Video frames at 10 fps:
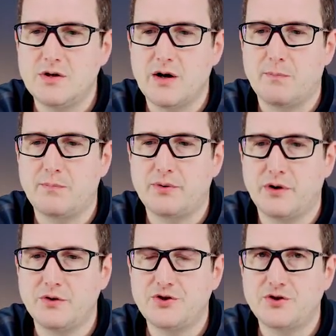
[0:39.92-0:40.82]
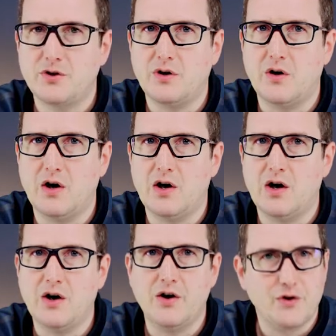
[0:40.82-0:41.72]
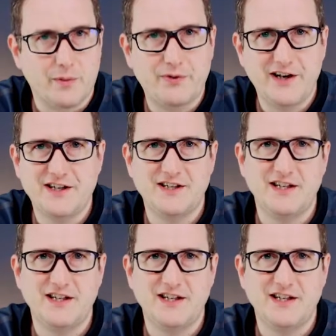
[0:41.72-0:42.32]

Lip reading: approach an operator